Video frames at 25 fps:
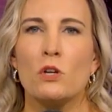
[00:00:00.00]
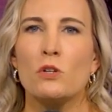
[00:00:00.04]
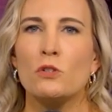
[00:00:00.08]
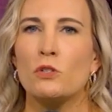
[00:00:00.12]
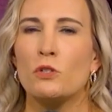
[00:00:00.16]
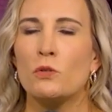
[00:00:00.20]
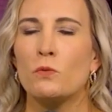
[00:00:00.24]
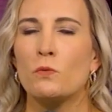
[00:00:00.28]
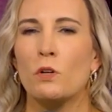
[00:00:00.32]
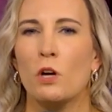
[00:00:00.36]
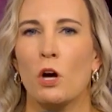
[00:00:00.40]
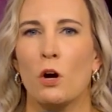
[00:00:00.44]

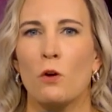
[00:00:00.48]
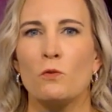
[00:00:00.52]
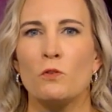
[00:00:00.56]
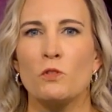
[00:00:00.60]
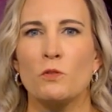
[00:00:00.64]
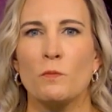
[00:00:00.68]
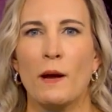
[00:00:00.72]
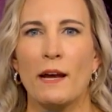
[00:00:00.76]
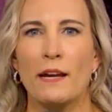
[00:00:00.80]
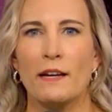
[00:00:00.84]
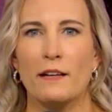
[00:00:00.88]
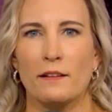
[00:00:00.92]
to
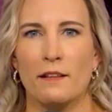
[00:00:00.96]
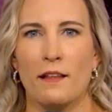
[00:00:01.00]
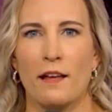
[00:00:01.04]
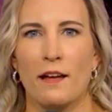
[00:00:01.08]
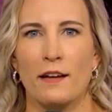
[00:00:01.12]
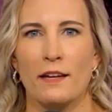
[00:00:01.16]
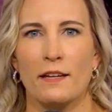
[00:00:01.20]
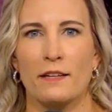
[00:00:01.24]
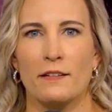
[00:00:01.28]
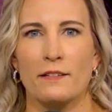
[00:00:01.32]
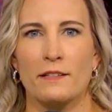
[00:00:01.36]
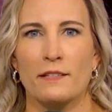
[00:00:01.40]
coach my
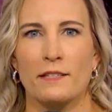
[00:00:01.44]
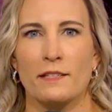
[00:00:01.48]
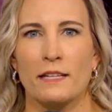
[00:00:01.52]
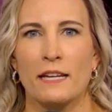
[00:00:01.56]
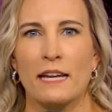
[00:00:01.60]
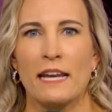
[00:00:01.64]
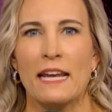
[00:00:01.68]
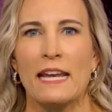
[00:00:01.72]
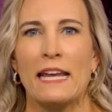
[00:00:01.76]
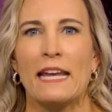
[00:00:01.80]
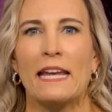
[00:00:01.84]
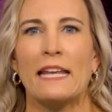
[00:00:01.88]
clients
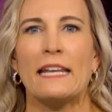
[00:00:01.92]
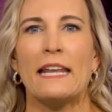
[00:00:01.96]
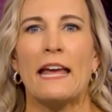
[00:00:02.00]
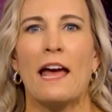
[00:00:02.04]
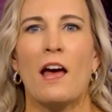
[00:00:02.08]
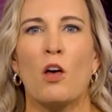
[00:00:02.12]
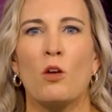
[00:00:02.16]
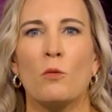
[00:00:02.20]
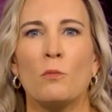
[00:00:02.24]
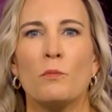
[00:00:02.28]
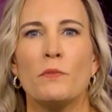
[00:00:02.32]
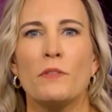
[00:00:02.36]
and
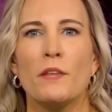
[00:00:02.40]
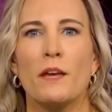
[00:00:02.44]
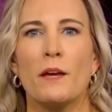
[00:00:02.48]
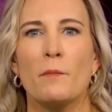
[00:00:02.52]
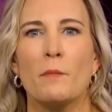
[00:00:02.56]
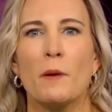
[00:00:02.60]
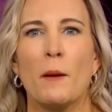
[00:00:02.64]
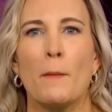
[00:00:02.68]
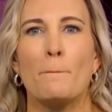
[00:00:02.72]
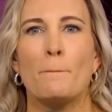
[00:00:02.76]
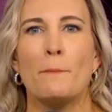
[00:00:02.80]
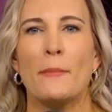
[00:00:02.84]
help
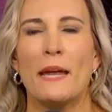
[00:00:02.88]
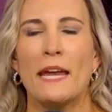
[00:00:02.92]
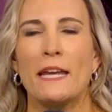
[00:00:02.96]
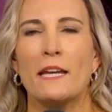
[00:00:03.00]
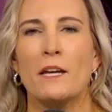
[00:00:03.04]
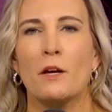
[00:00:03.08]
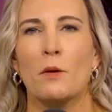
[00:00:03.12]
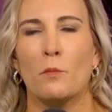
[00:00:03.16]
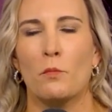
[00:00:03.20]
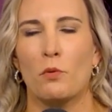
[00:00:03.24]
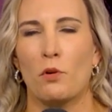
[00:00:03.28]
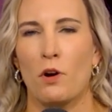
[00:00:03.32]
them
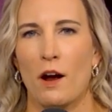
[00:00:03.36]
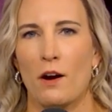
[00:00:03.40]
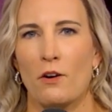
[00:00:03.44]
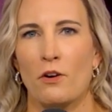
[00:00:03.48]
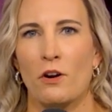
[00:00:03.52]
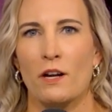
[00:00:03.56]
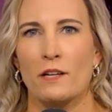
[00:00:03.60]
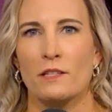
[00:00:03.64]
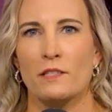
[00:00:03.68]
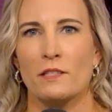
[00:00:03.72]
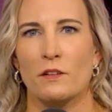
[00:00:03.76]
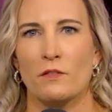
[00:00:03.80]
make
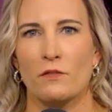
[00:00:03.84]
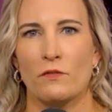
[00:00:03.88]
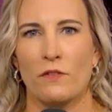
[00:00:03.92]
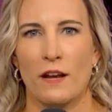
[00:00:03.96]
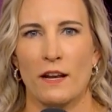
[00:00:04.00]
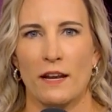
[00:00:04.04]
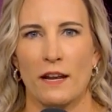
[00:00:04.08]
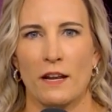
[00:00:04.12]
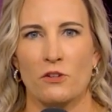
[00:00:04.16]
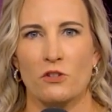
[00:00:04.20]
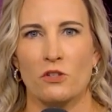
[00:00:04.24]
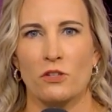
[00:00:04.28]
progress
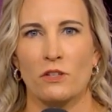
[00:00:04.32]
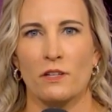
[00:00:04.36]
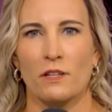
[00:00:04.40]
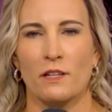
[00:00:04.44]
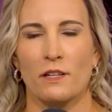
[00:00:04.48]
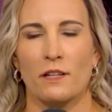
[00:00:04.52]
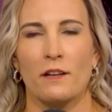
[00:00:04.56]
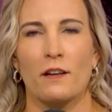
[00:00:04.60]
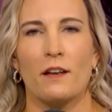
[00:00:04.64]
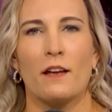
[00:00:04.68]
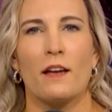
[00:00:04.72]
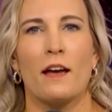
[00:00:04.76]
financially?